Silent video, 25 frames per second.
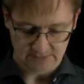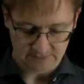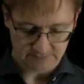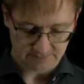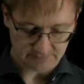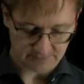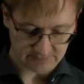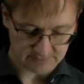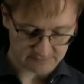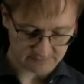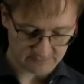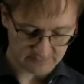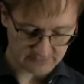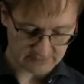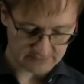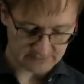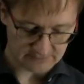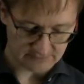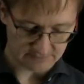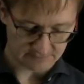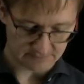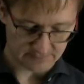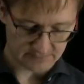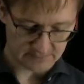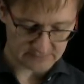but we
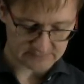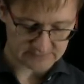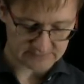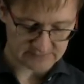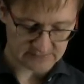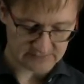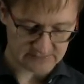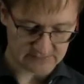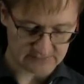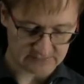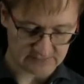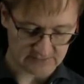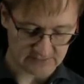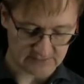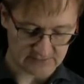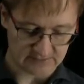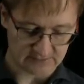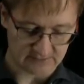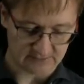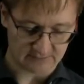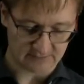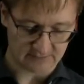pass in the